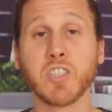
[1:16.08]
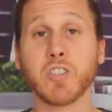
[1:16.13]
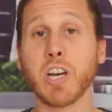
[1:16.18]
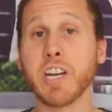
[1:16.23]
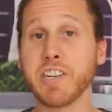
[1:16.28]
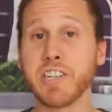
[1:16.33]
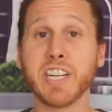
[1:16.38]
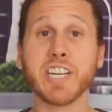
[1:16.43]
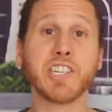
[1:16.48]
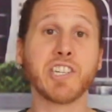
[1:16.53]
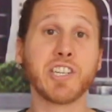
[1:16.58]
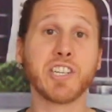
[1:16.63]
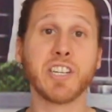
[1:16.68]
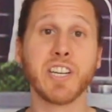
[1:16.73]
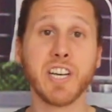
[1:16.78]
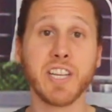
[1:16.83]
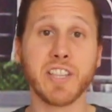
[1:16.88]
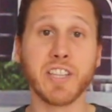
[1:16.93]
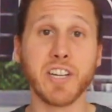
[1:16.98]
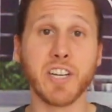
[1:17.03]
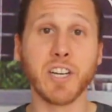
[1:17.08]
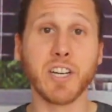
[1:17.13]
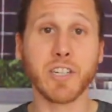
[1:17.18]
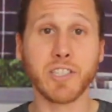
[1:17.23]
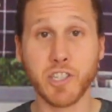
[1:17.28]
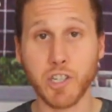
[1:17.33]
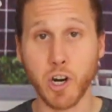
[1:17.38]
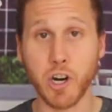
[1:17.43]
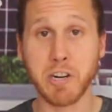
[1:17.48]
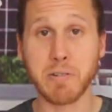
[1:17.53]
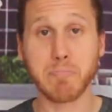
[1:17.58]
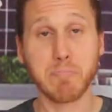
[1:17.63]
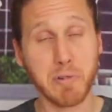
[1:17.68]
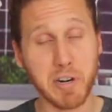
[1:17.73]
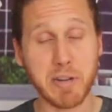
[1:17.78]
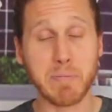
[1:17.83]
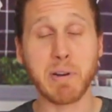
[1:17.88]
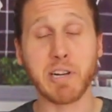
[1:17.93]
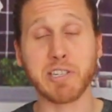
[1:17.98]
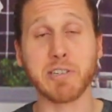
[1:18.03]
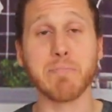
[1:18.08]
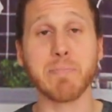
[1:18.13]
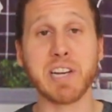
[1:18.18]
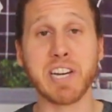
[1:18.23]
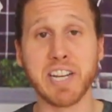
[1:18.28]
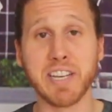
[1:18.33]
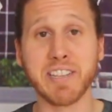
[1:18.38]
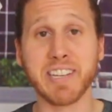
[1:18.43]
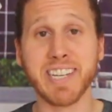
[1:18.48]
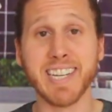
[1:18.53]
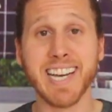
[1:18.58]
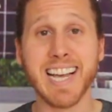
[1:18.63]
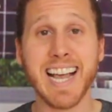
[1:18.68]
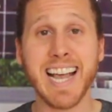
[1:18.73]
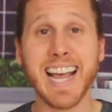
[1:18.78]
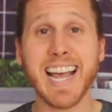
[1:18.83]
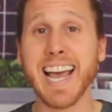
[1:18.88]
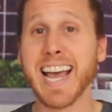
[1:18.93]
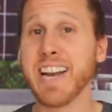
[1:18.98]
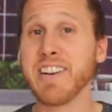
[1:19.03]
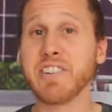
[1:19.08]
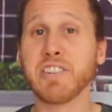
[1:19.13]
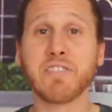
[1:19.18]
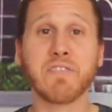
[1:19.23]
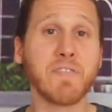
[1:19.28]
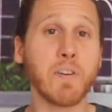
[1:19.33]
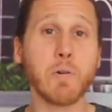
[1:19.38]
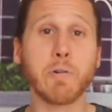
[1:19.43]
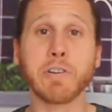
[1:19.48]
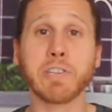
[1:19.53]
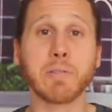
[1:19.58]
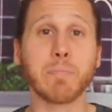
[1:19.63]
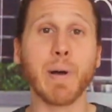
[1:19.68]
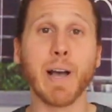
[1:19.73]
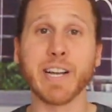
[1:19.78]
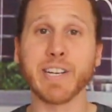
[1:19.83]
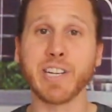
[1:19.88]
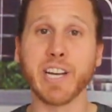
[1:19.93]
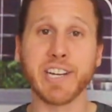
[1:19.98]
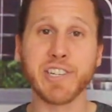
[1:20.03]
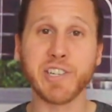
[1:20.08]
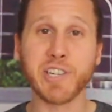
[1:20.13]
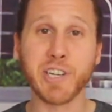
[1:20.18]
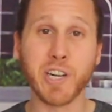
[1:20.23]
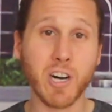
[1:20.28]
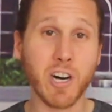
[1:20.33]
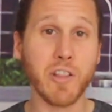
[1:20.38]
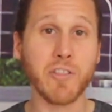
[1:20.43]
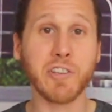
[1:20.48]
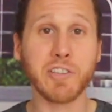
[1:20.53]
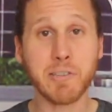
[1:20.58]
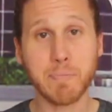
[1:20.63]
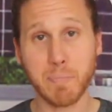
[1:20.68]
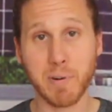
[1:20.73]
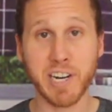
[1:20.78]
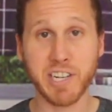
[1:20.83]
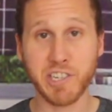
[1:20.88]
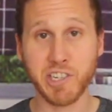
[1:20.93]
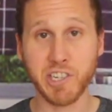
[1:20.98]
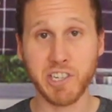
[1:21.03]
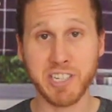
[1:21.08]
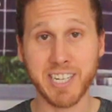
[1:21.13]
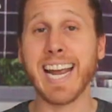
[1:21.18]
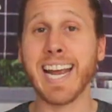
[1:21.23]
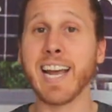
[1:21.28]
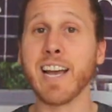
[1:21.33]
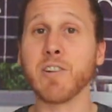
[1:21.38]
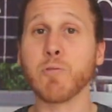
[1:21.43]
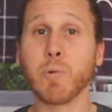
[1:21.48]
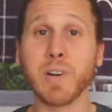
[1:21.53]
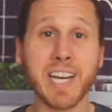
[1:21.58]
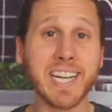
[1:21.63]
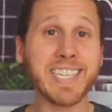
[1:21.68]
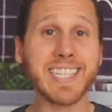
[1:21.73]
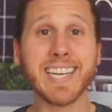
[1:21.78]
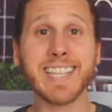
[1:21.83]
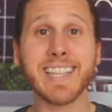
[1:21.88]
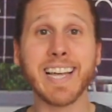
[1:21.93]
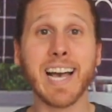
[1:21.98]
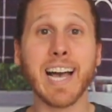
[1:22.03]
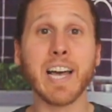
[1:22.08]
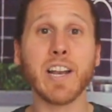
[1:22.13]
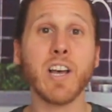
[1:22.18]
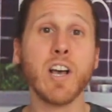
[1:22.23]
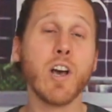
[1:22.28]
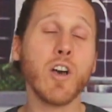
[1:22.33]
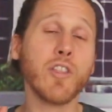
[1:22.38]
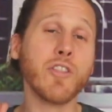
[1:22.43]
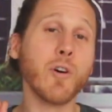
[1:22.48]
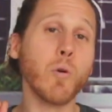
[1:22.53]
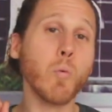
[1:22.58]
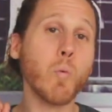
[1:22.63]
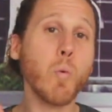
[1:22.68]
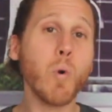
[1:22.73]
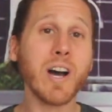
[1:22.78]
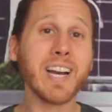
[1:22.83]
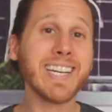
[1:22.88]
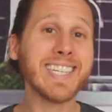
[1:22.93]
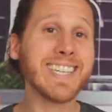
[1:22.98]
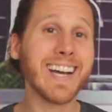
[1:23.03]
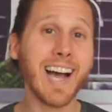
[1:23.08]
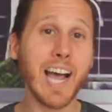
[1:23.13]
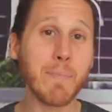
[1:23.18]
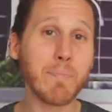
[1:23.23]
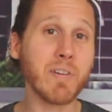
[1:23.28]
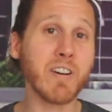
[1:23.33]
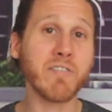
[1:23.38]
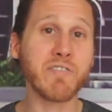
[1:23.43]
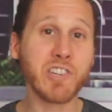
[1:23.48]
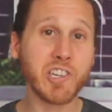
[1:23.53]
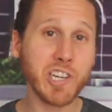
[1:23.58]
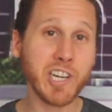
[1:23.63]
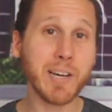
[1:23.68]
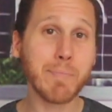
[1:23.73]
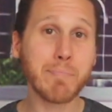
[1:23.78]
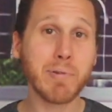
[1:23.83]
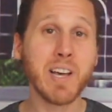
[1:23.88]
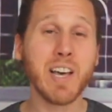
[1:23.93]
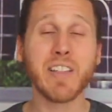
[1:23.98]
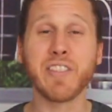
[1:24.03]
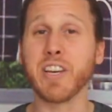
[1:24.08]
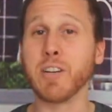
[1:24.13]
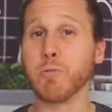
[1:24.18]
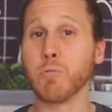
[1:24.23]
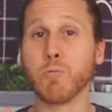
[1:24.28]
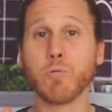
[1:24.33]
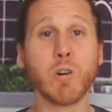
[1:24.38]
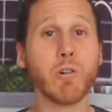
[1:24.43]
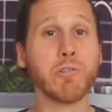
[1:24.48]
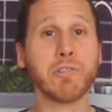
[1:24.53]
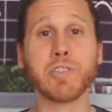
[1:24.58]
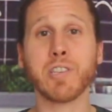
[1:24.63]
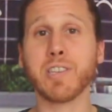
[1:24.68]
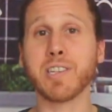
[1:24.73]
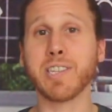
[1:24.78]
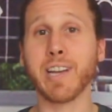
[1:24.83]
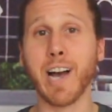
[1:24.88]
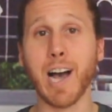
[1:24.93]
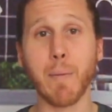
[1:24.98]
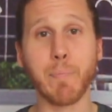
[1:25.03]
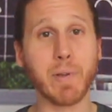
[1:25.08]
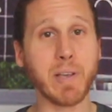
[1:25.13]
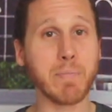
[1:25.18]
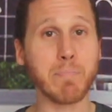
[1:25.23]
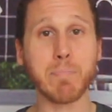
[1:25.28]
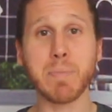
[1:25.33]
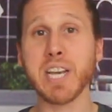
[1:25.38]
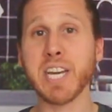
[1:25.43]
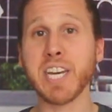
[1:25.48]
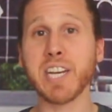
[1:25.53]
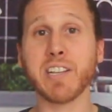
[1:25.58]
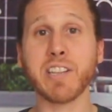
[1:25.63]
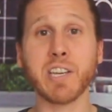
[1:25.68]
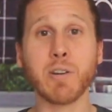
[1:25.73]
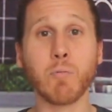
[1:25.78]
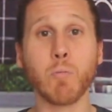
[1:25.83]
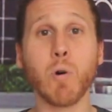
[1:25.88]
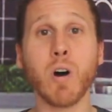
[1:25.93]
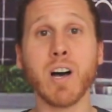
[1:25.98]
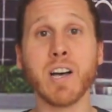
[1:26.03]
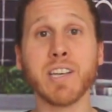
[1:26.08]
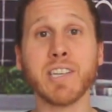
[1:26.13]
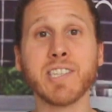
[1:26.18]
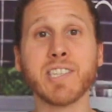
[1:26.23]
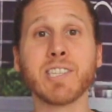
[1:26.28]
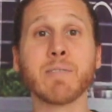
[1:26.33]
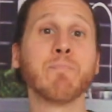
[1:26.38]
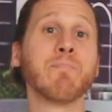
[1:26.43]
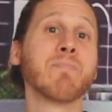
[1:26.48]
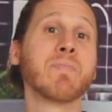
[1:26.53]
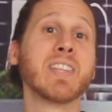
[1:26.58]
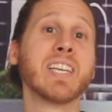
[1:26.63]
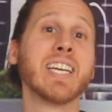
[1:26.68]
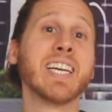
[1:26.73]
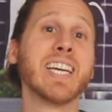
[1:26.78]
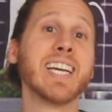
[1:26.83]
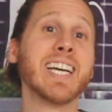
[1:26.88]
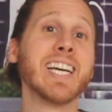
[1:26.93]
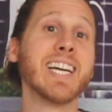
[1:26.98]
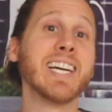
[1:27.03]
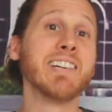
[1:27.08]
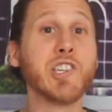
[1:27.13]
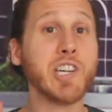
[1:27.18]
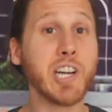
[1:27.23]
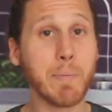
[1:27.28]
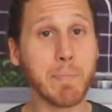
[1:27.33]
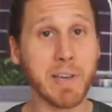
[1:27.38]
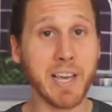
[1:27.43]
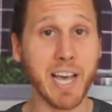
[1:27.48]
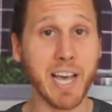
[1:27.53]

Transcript: So I ditched the chart pretty much immediately and just focused my attention on the spreadsheet. And when I did that, the one type of chip that rose to the top immediately was Chip